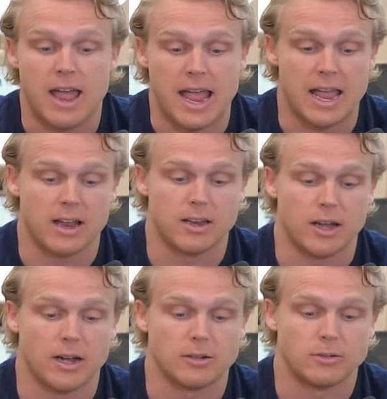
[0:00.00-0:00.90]
and
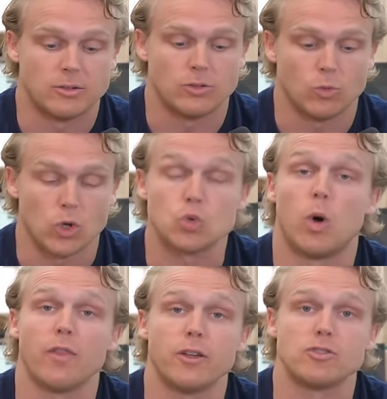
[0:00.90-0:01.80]
uh, we'll
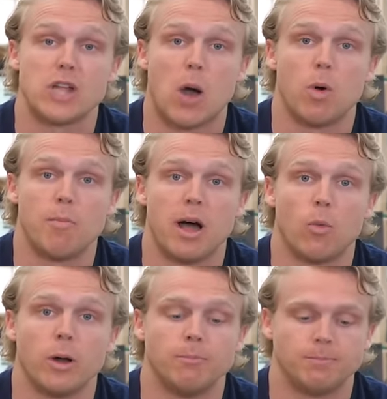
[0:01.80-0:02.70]
swat those down one by one.